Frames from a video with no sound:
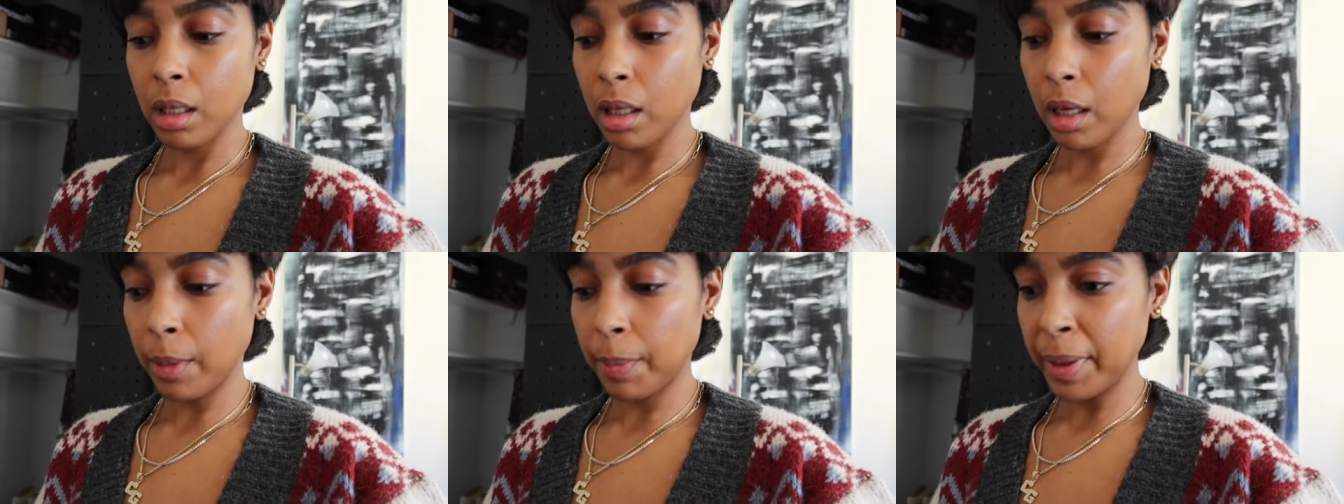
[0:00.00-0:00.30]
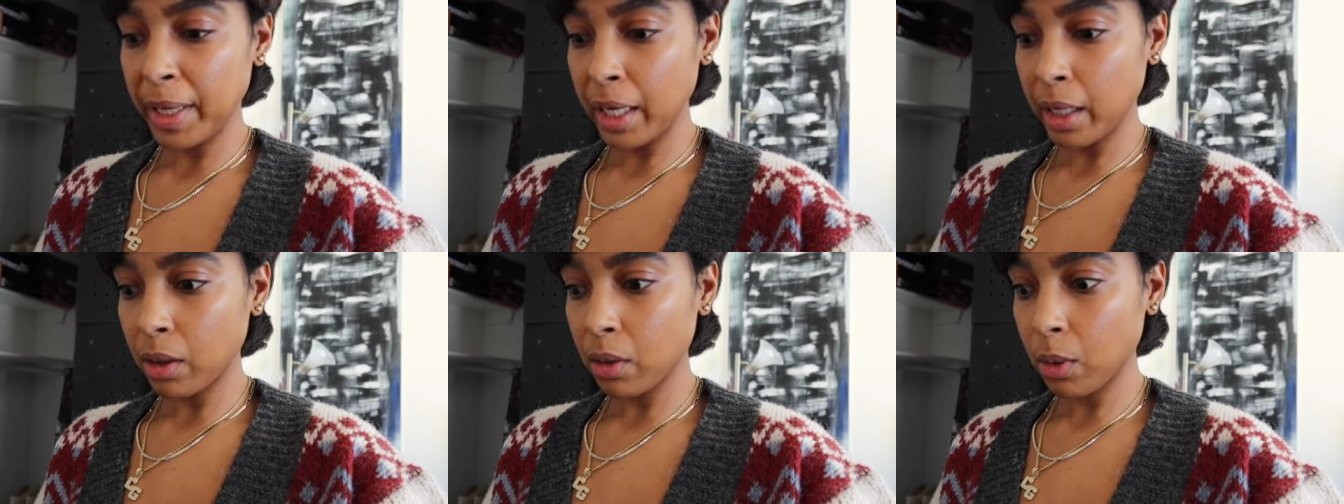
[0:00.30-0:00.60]

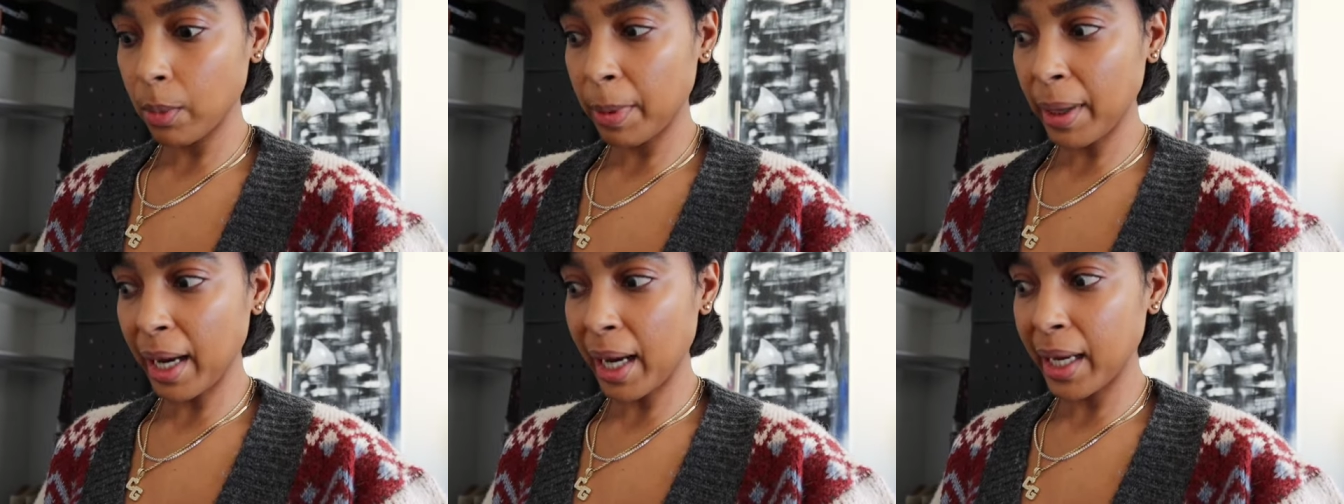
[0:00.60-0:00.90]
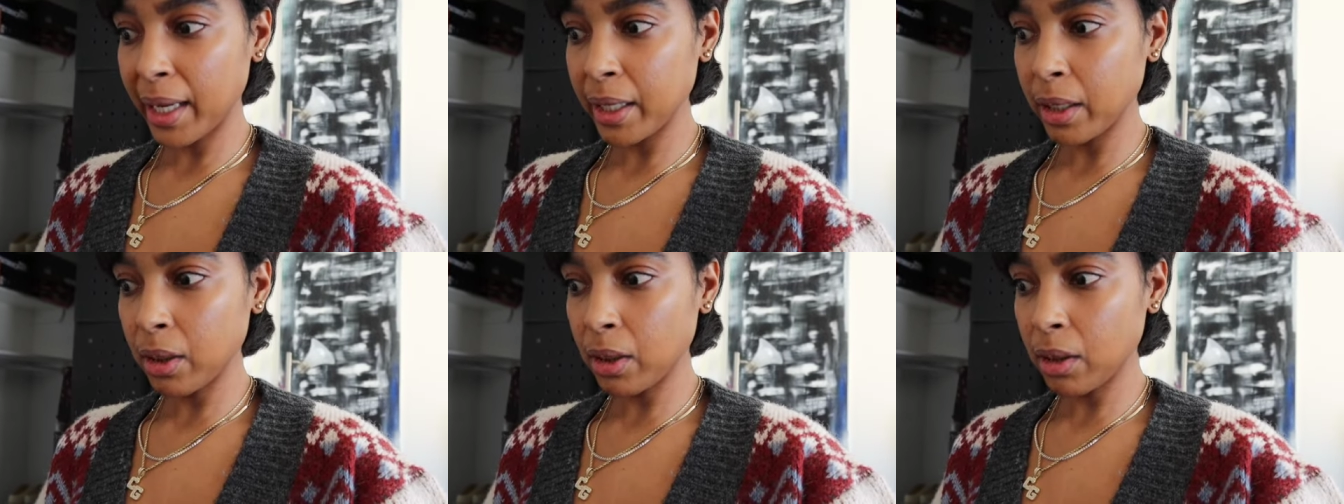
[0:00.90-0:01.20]
apparel
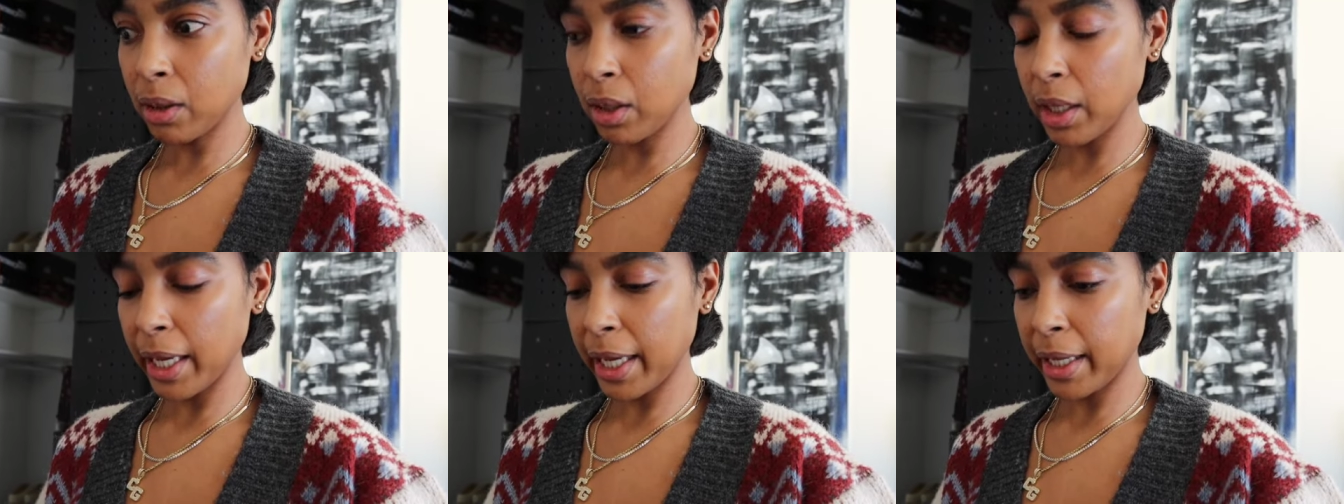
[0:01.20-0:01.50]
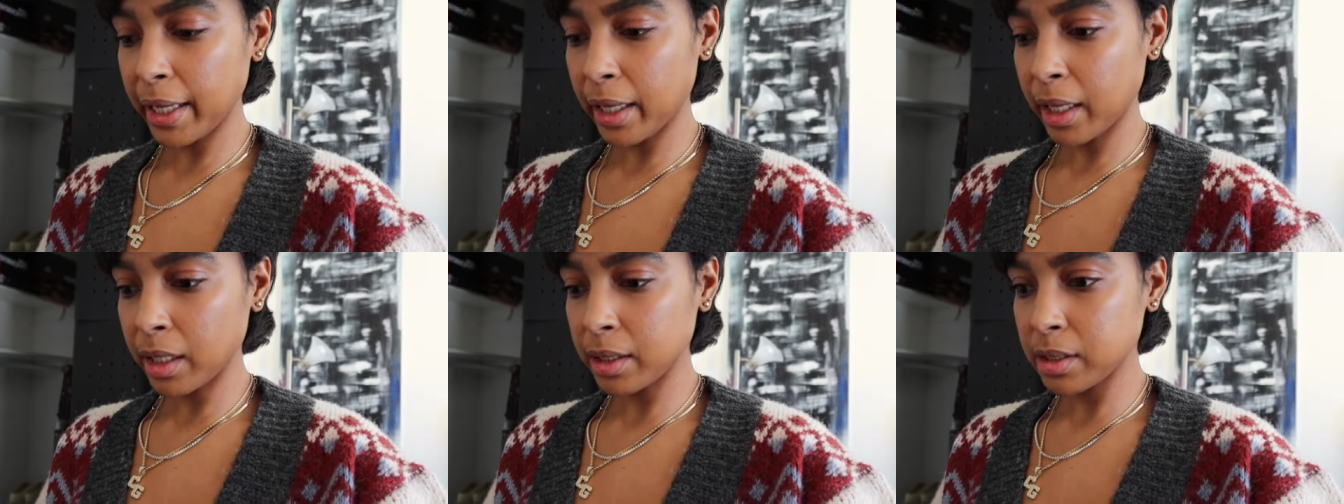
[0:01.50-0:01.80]
pile
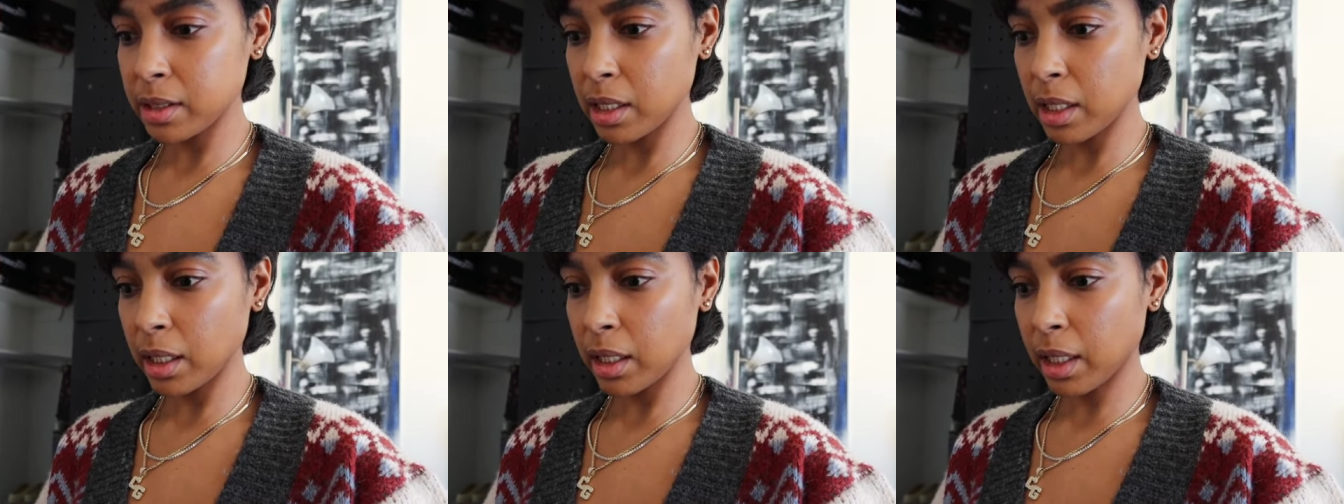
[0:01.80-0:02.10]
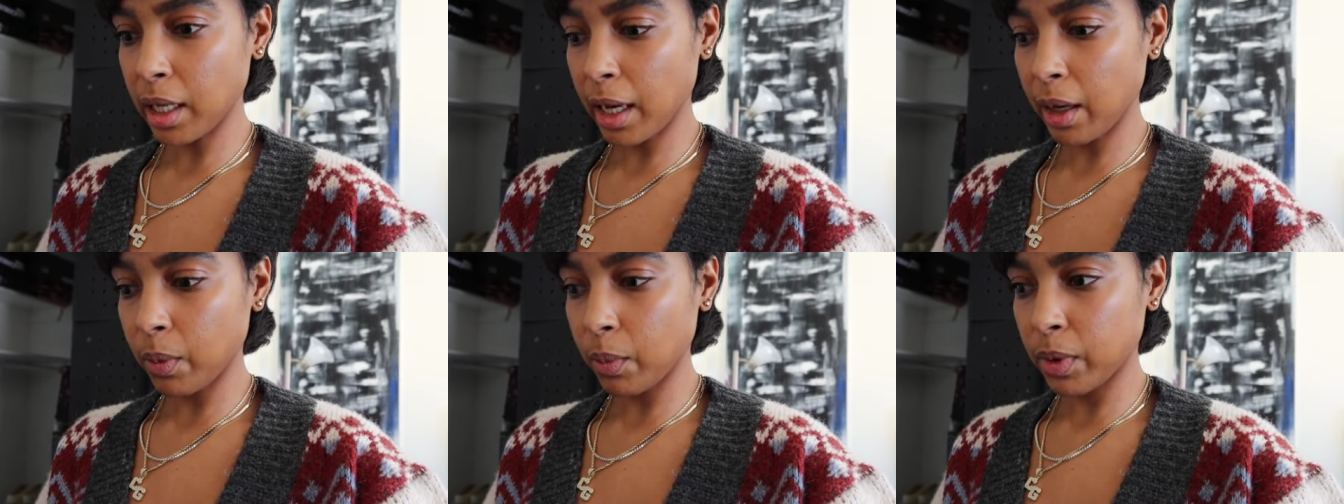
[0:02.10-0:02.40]
and
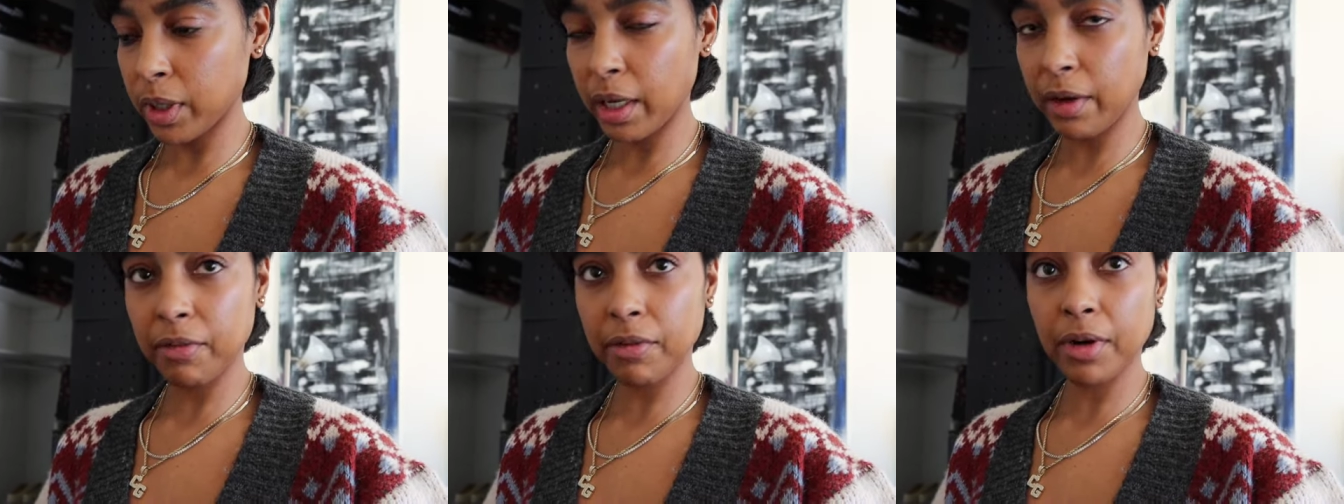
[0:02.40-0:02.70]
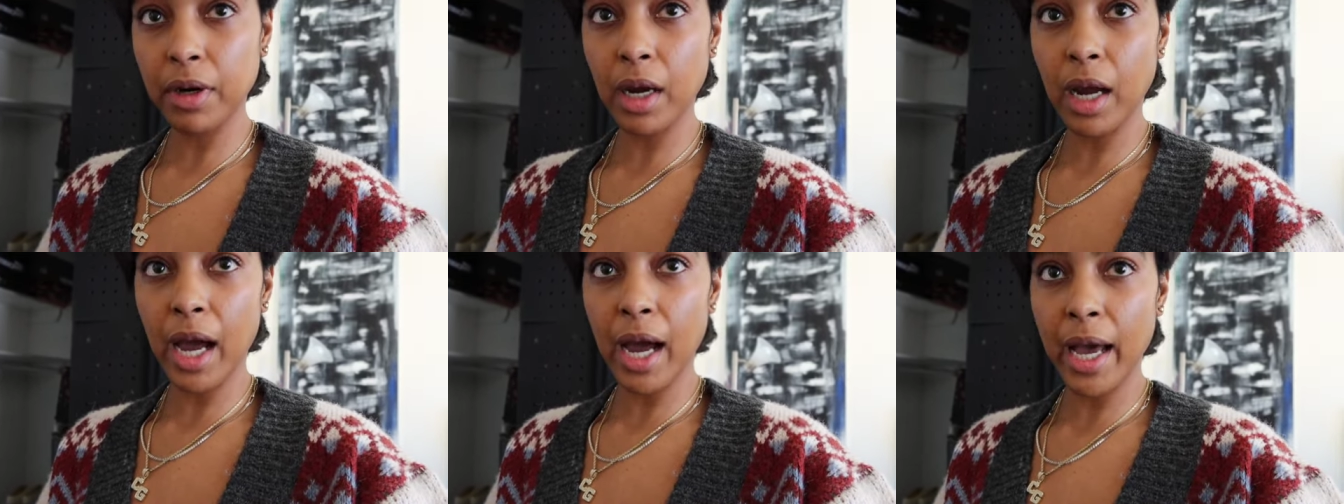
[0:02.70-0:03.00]
take out
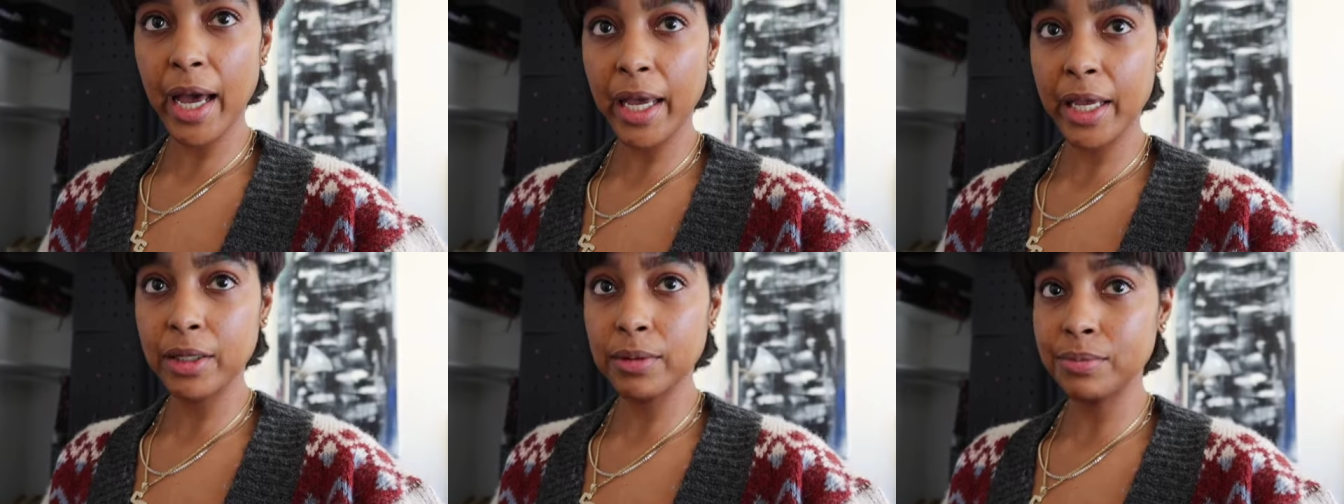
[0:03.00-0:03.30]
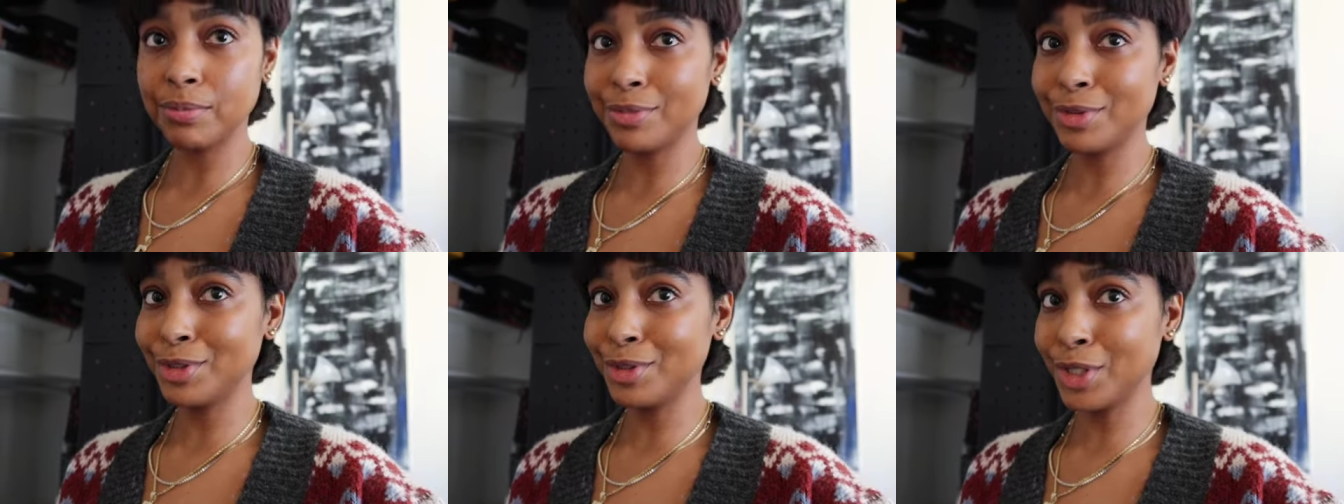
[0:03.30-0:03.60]
whatever I
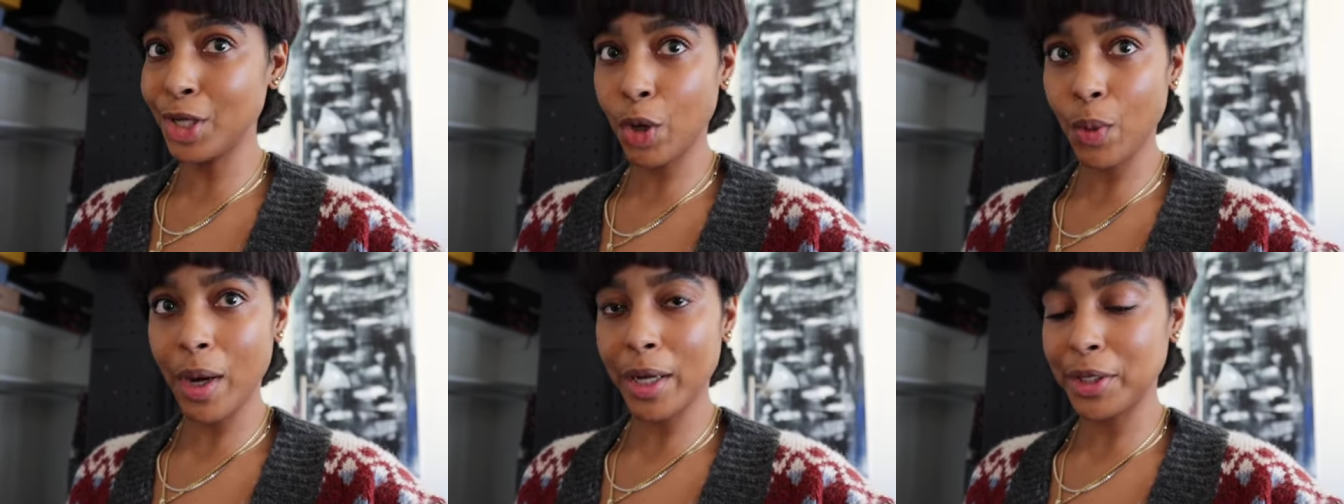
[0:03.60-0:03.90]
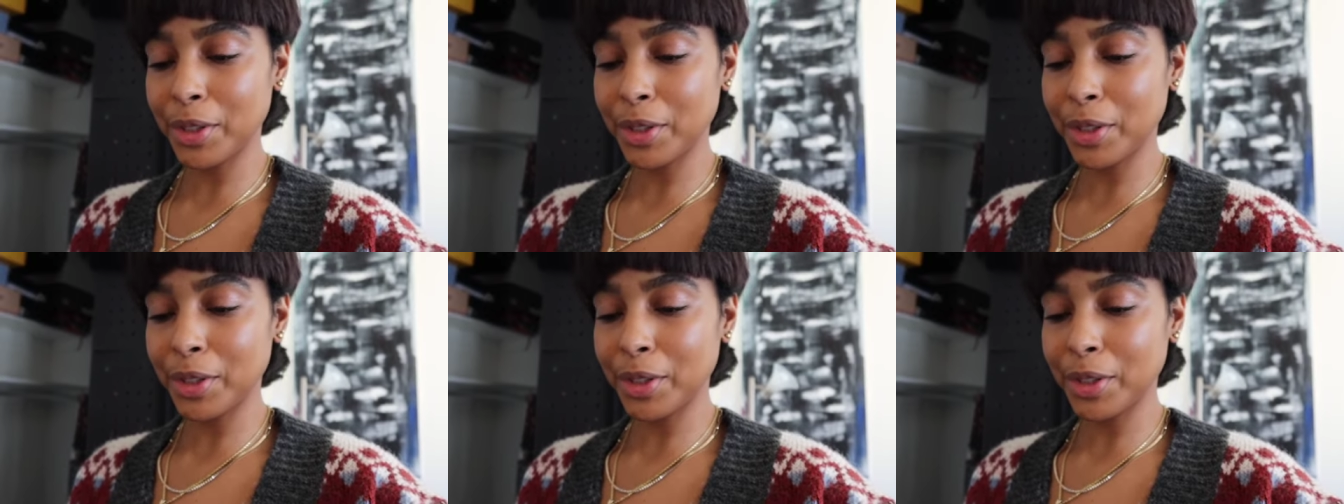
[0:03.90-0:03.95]
know I